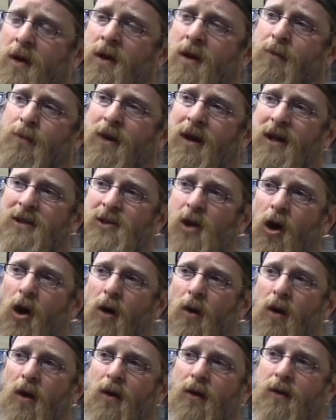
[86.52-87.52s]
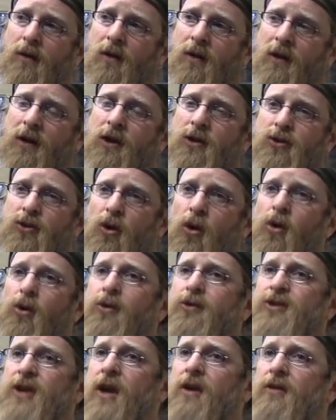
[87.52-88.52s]
But it's all
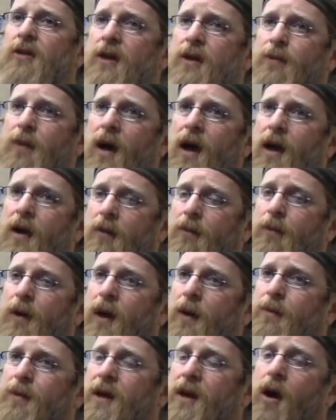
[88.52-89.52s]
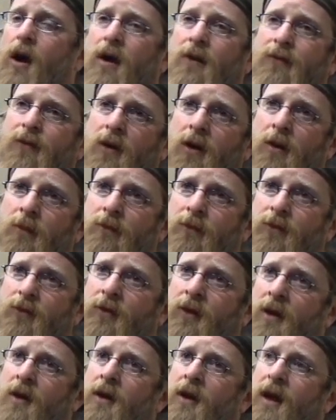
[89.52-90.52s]
controlled generally by PR
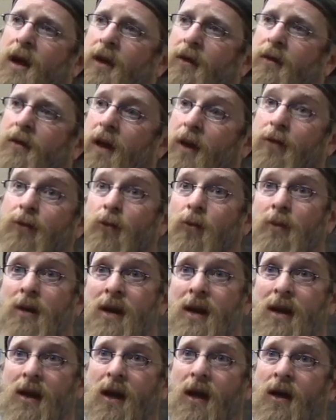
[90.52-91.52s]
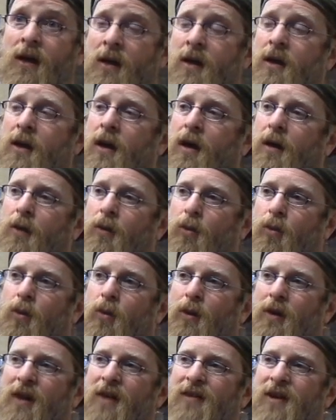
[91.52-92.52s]
firms and through media.
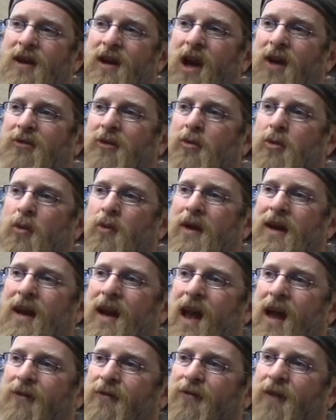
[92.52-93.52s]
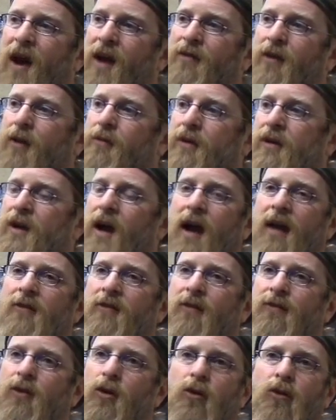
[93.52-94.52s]
We live in a country where we can have 500
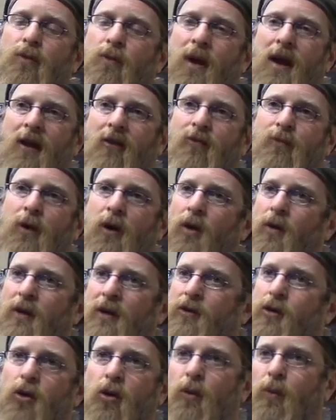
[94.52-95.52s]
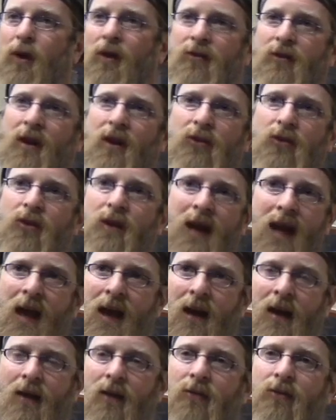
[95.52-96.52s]
kinds of toothpaste, but only two presidential
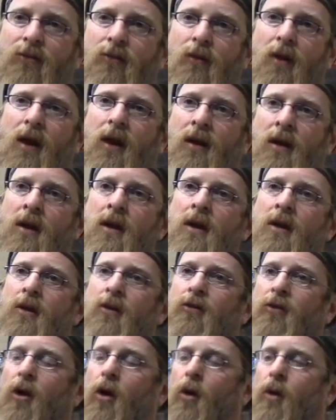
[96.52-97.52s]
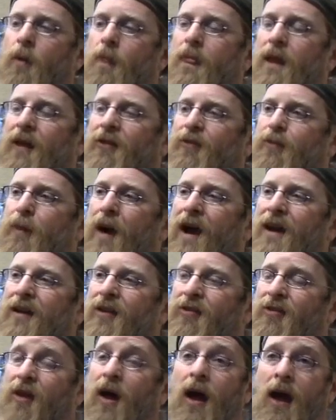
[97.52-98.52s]
candidates, right? So it's by
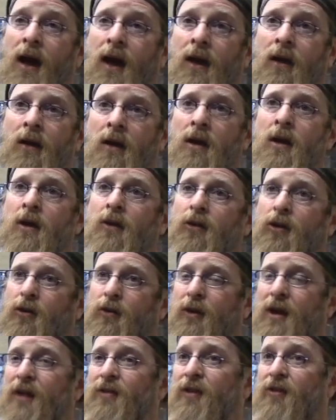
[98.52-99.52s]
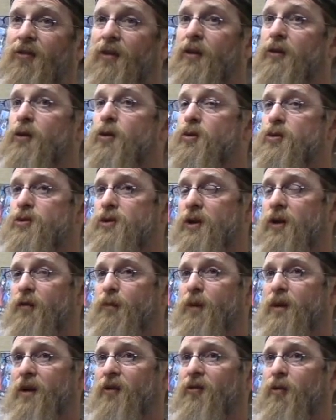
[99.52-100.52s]
design to create this illusion of
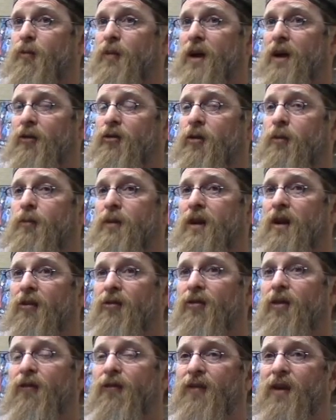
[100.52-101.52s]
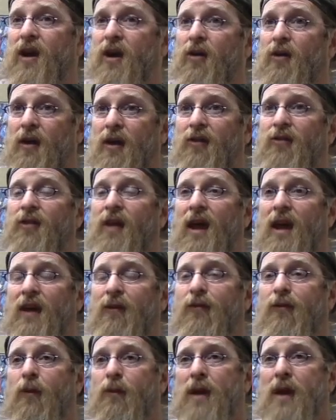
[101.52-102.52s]
participation, because the fear is that
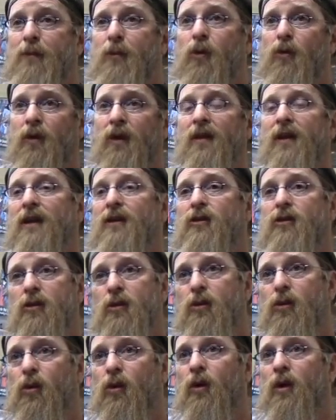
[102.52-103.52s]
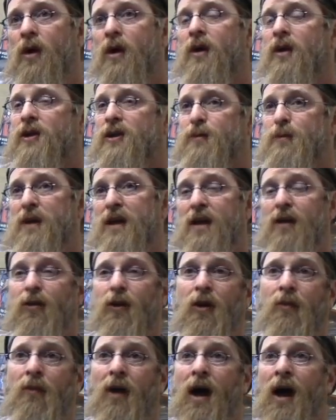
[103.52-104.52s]
if the people really do speak
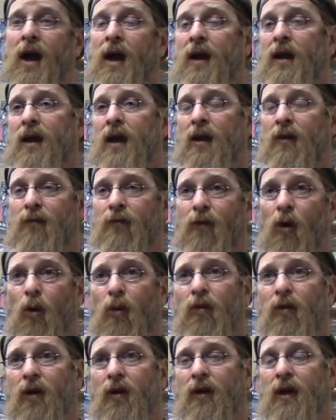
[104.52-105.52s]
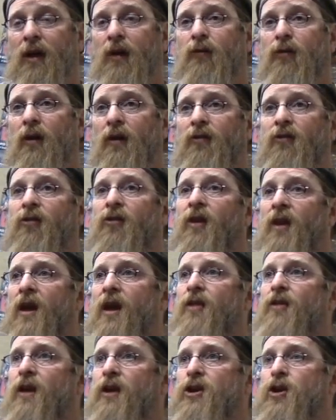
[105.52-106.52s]
their mind and vote their interests,
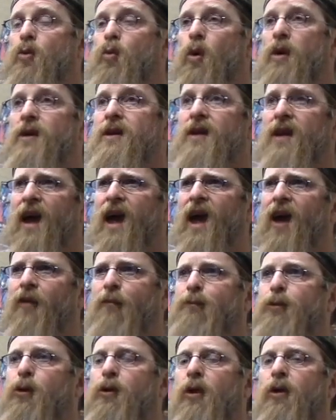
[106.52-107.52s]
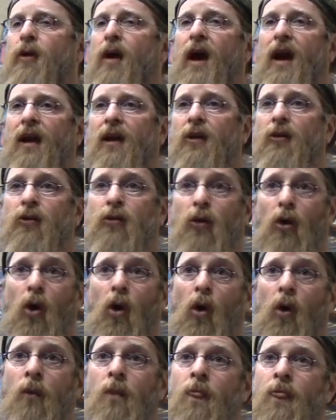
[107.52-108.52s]
then you wouldn't have plutocratic
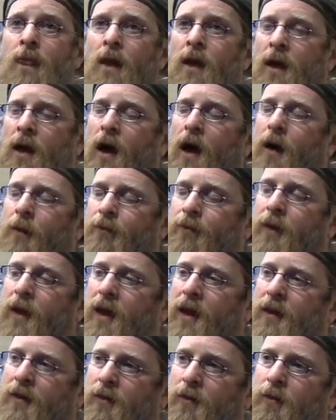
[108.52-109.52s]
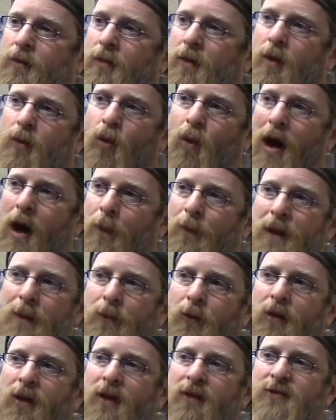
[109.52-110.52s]
control. And while
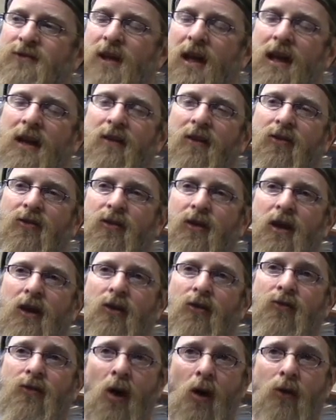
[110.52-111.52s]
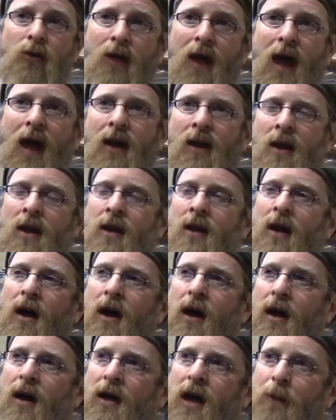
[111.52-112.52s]
people that have studied this for years know that,
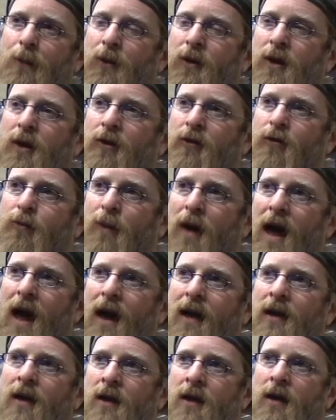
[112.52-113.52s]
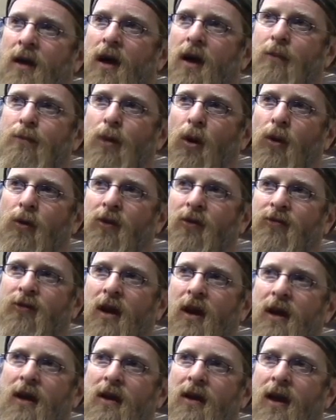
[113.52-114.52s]
a couple years back, both a
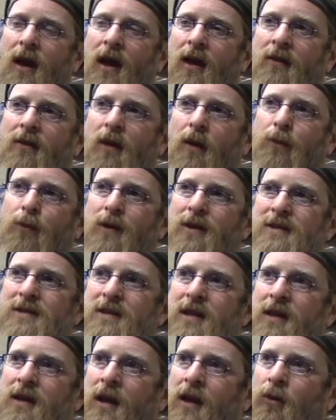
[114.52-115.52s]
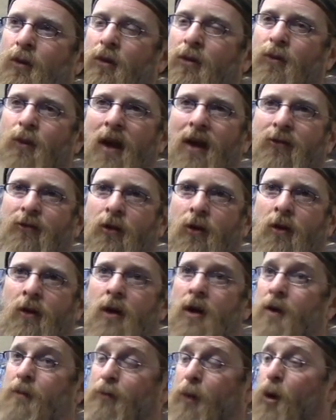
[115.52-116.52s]
study at Princeton and Northwestern,
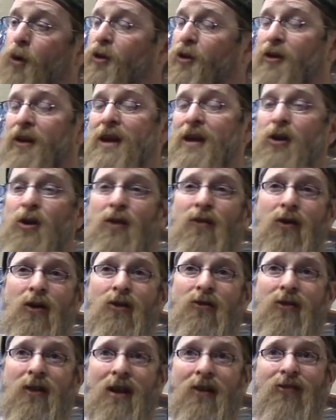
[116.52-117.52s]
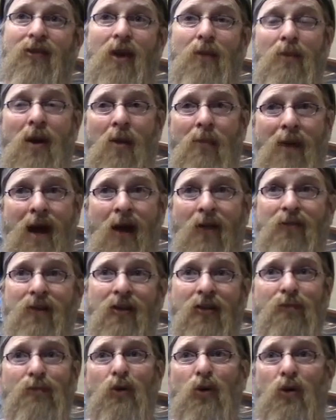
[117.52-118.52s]
both elite universities that pump out
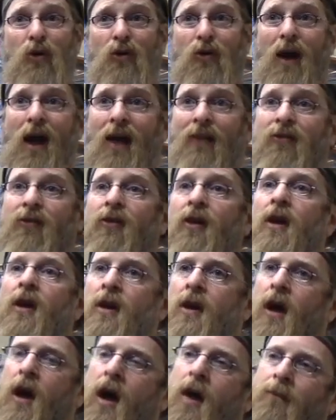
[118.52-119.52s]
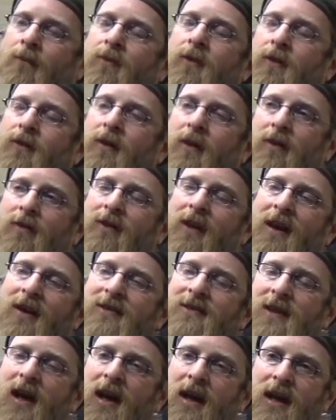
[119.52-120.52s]
these plutocrats, did a
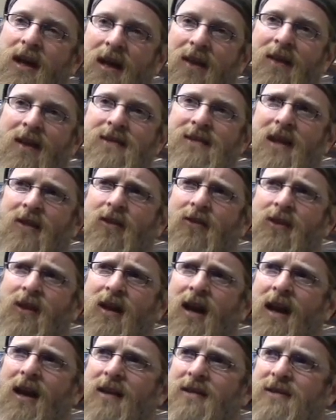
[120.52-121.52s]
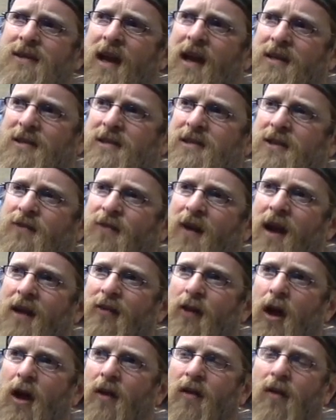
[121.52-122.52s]
study, and they said that the United States is in fact not a